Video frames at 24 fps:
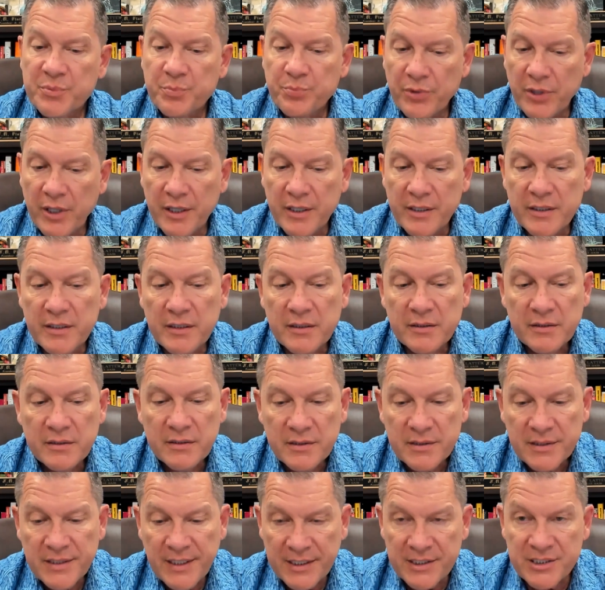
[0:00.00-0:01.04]
brought
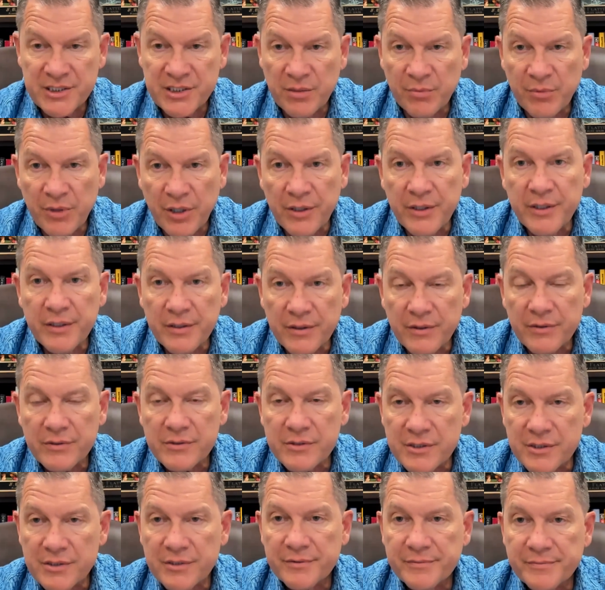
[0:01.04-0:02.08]
in
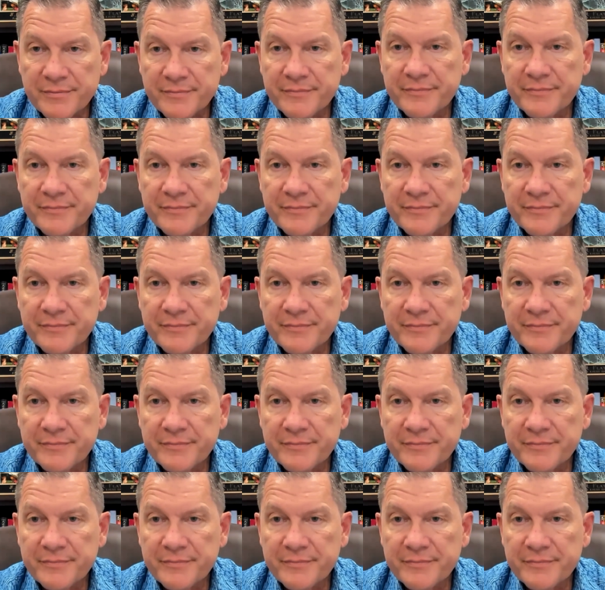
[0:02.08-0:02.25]
testimonials,